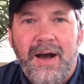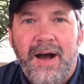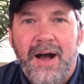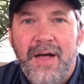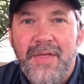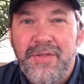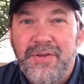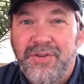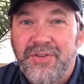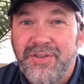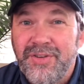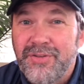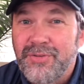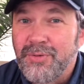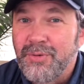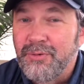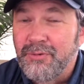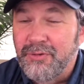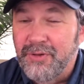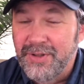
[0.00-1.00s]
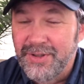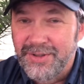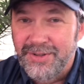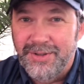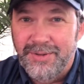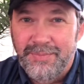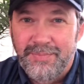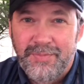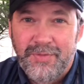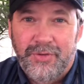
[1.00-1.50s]
These things
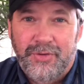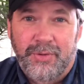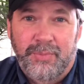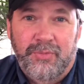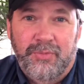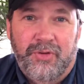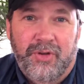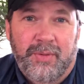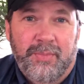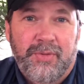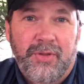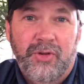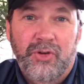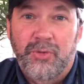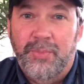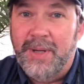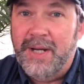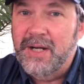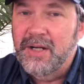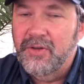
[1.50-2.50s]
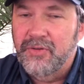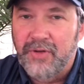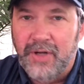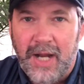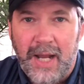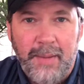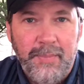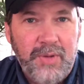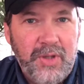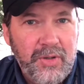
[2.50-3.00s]
reveal some deep things about us, and
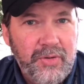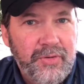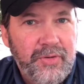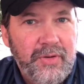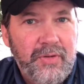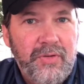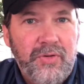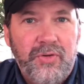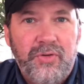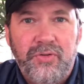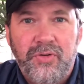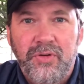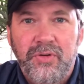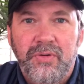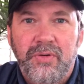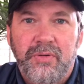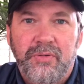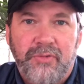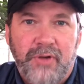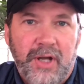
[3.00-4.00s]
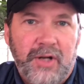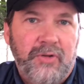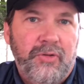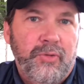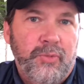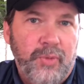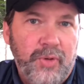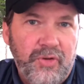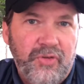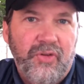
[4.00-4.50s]
I'm guilty of this too. In fact,
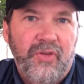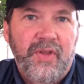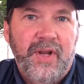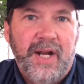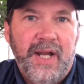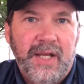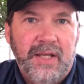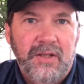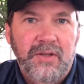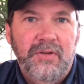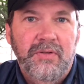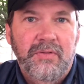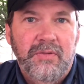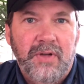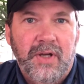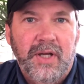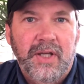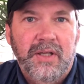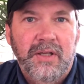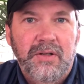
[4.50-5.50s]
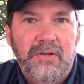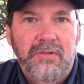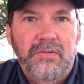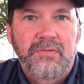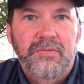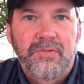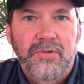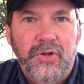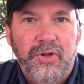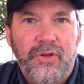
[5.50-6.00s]
the reason that I can
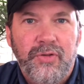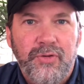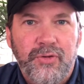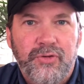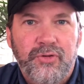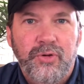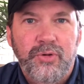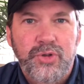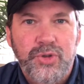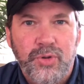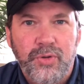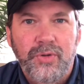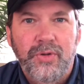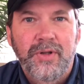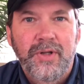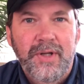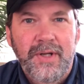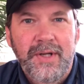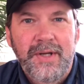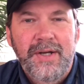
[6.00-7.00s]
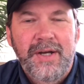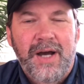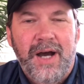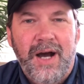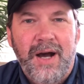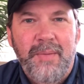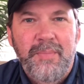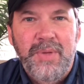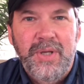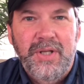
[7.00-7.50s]
look at the social
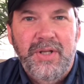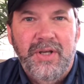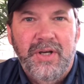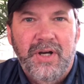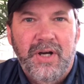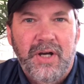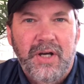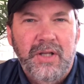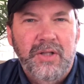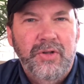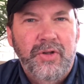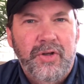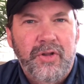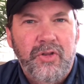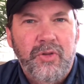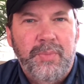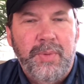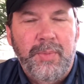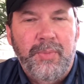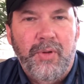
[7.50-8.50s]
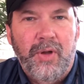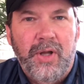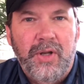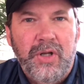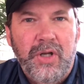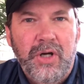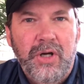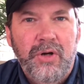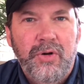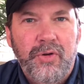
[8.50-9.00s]
media and look at the people I
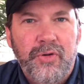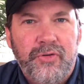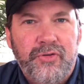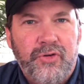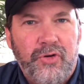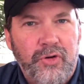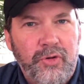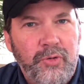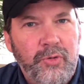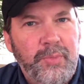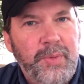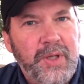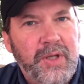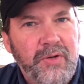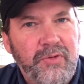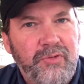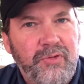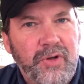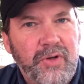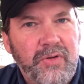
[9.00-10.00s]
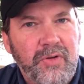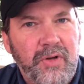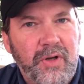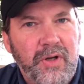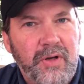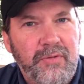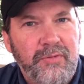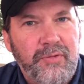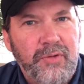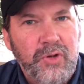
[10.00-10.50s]
know that's starting to be convicted
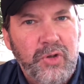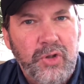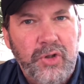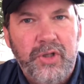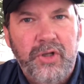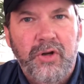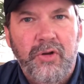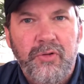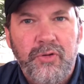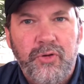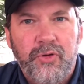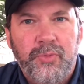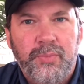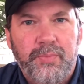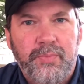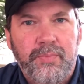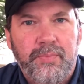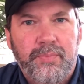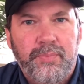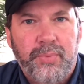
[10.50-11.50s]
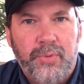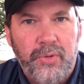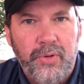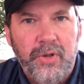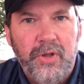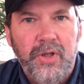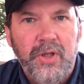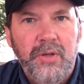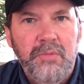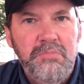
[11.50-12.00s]
of, look at all these
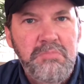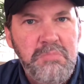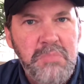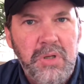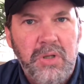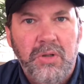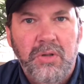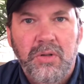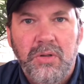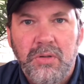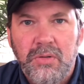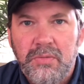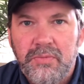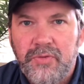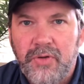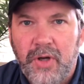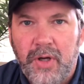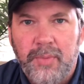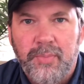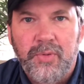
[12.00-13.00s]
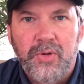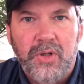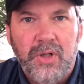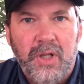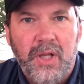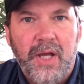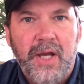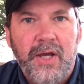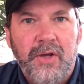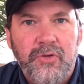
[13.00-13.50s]
pretty middle to upper
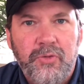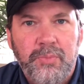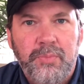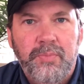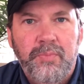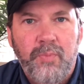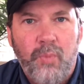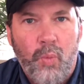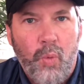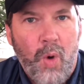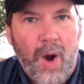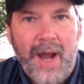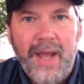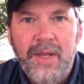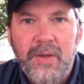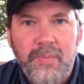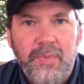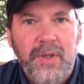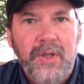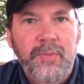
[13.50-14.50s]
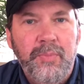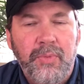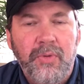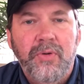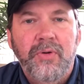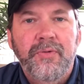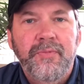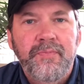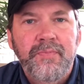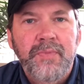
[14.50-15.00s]
class white people